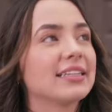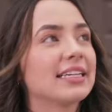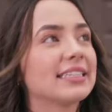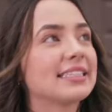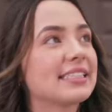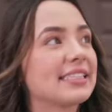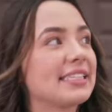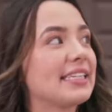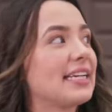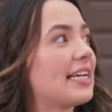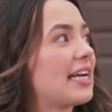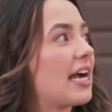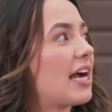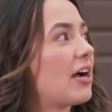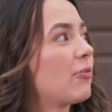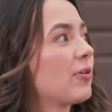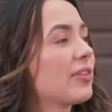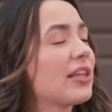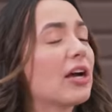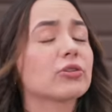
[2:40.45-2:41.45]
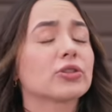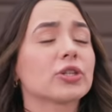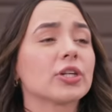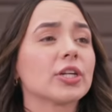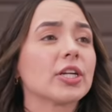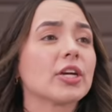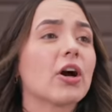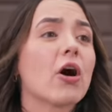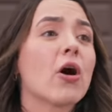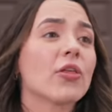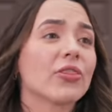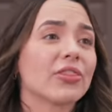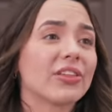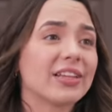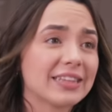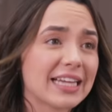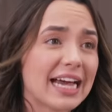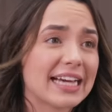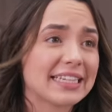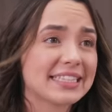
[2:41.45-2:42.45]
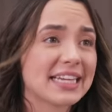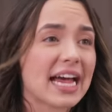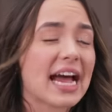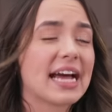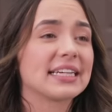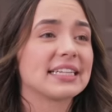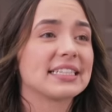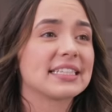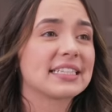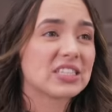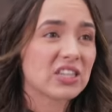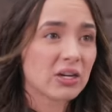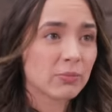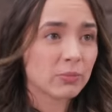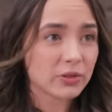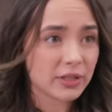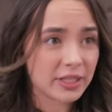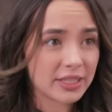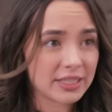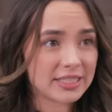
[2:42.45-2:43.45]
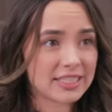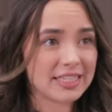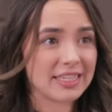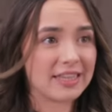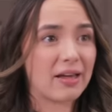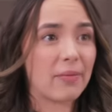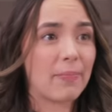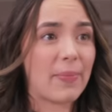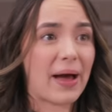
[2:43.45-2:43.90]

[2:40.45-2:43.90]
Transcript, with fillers: let's see. Without turning on the lights, I stumble into the